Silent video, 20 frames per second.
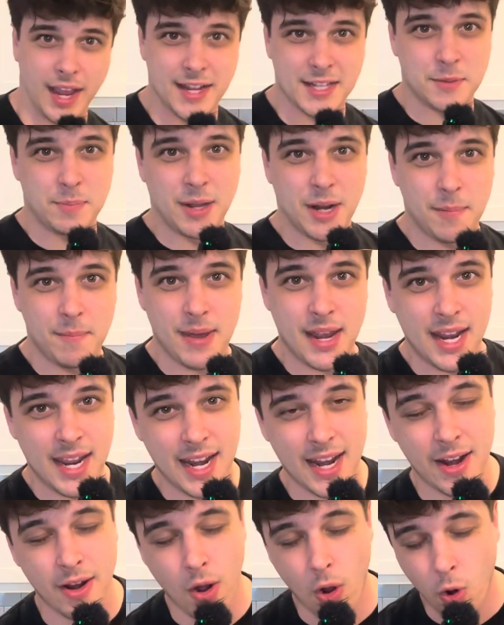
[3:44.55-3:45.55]
it's been a
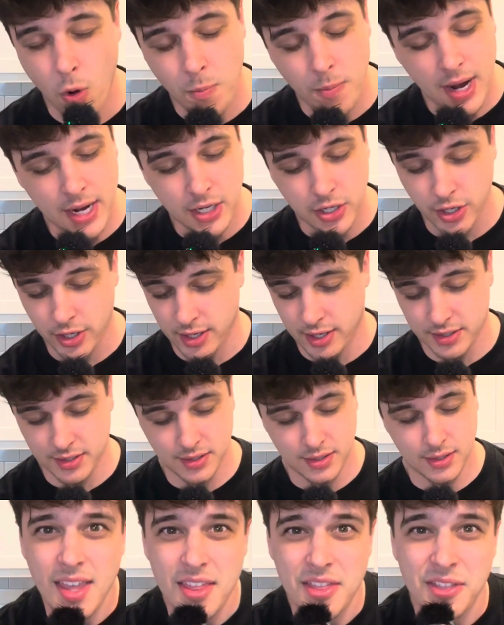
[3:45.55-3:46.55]
minute and oh my
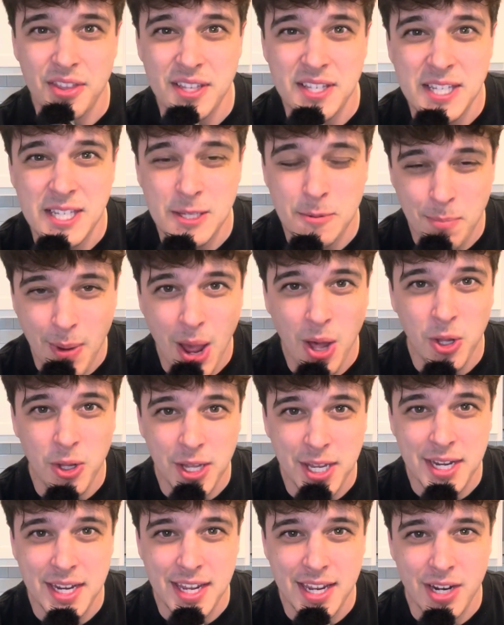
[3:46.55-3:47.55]
goodness. The
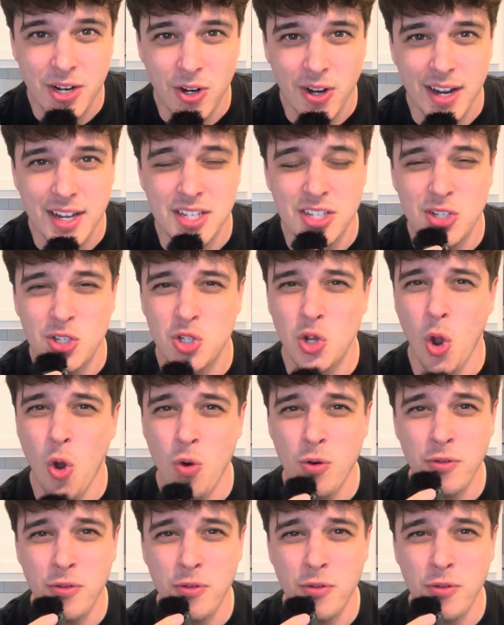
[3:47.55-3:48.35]
smell in here is so